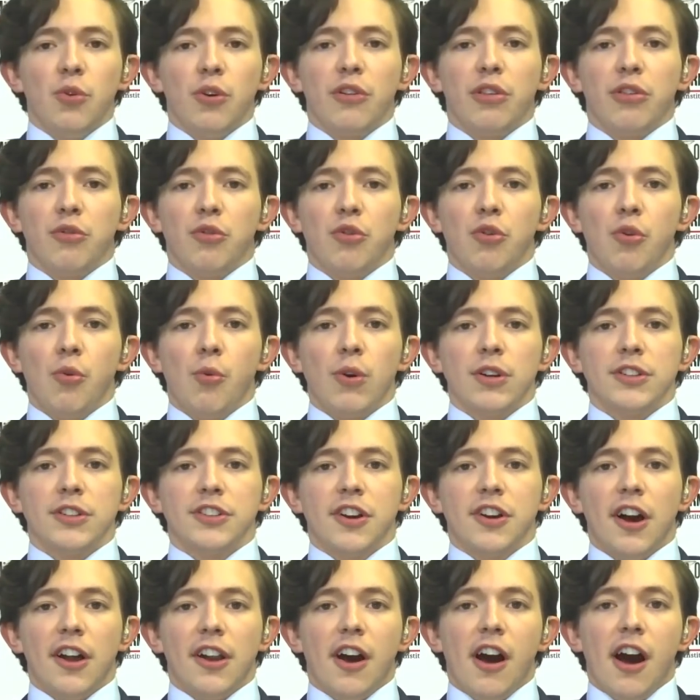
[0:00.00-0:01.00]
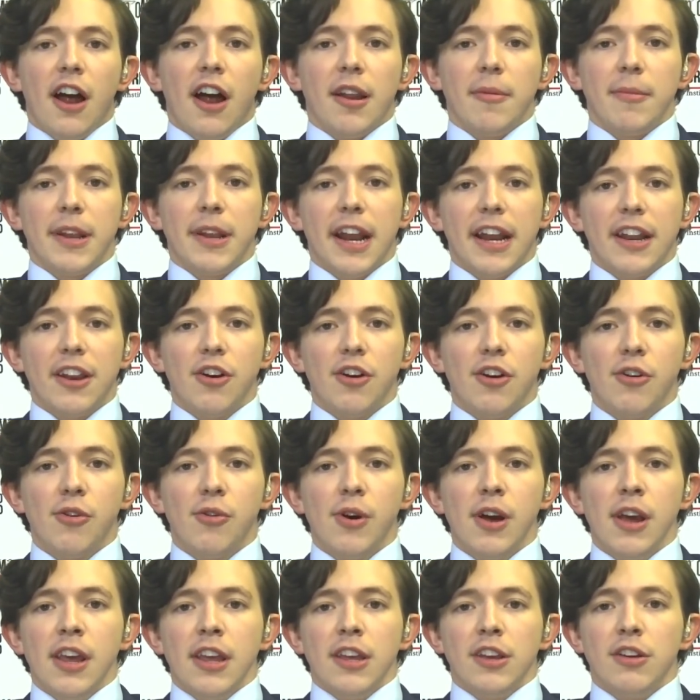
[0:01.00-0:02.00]
through what's gone on. I mean, I know
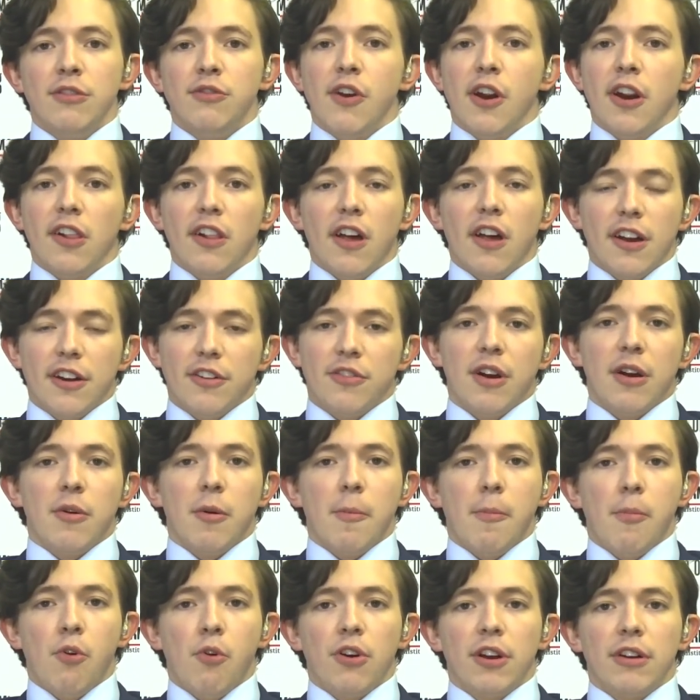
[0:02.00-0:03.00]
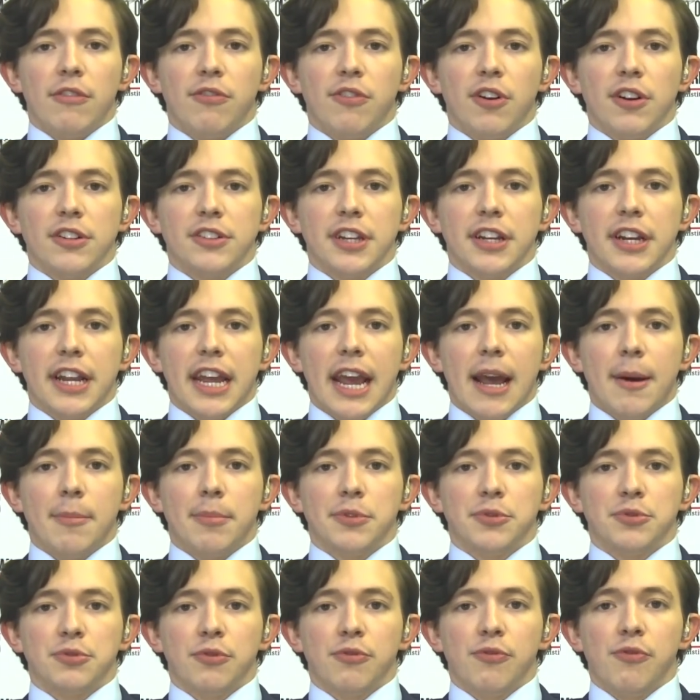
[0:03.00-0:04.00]
you've done a lot of great reporting for us at
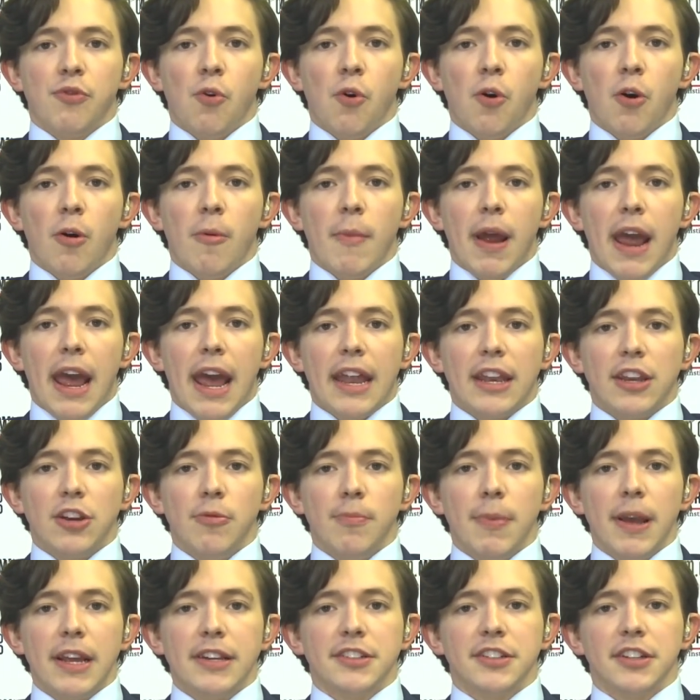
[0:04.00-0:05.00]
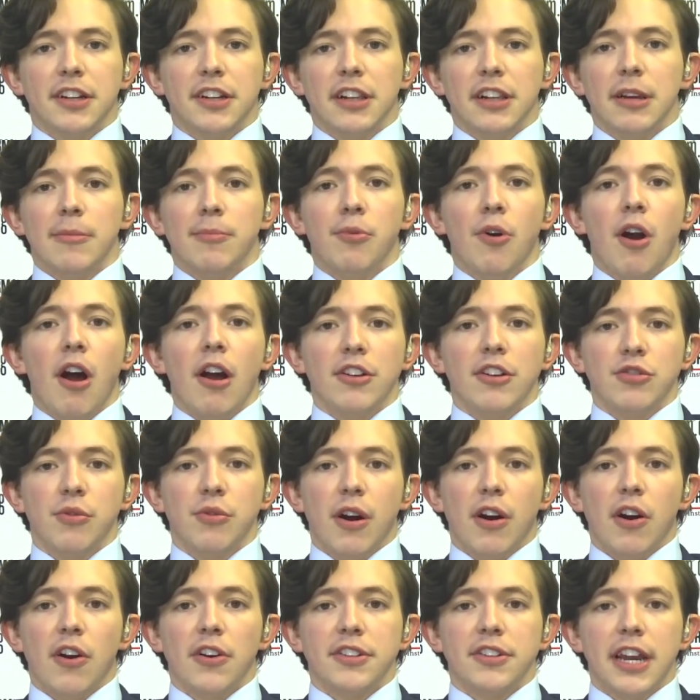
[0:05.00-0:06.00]
Campus Reform, and you basically brought to
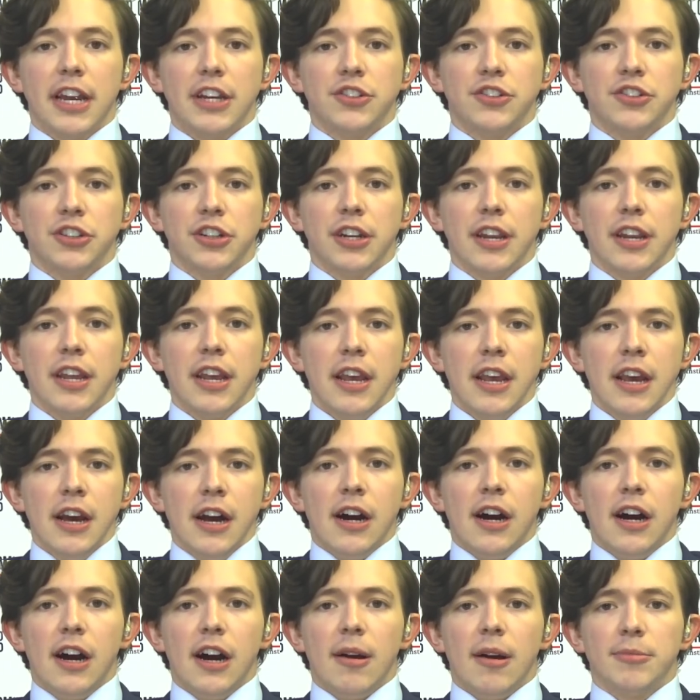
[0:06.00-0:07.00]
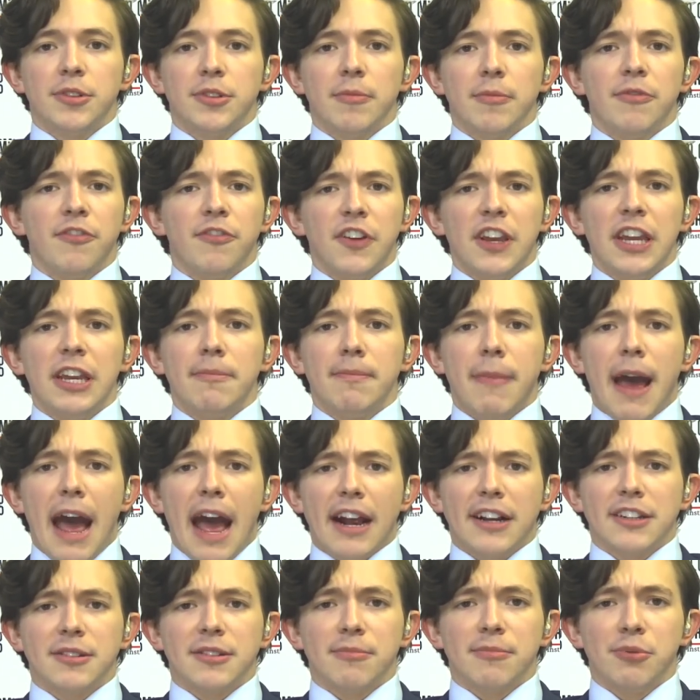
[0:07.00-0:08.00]
our attention um, some feedback,
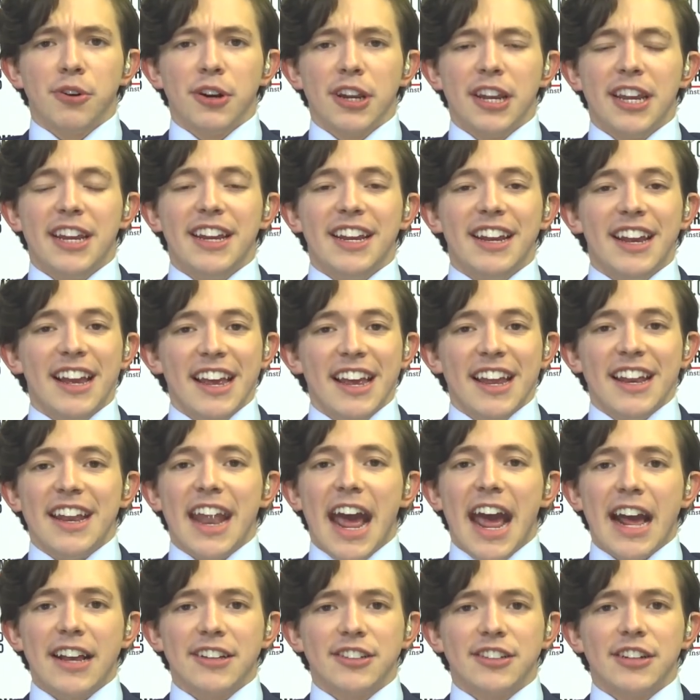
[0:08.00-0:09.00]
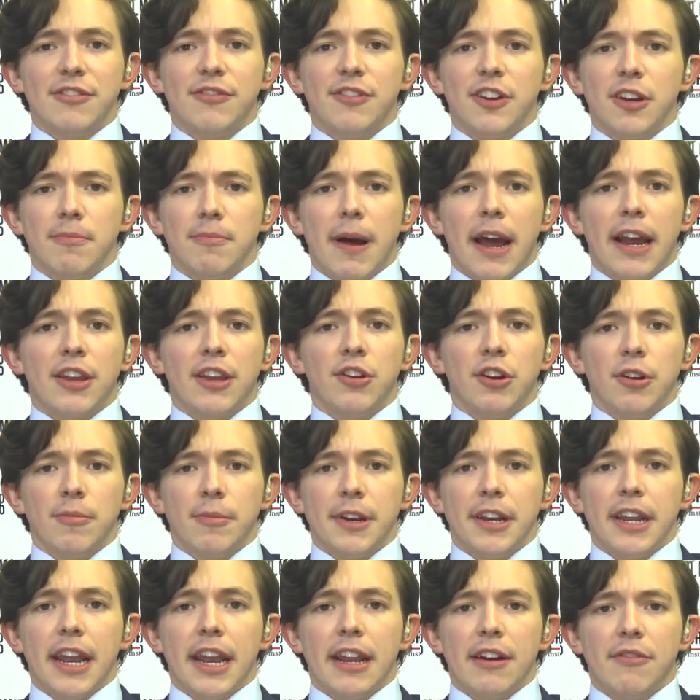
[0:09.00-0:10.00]
some pretty nasty feedback you had been
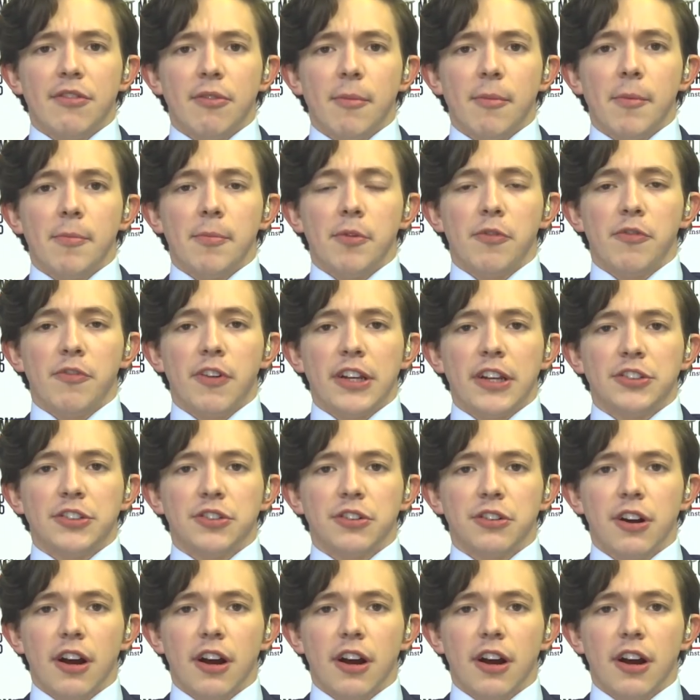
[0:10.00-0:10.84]
getting from a professor.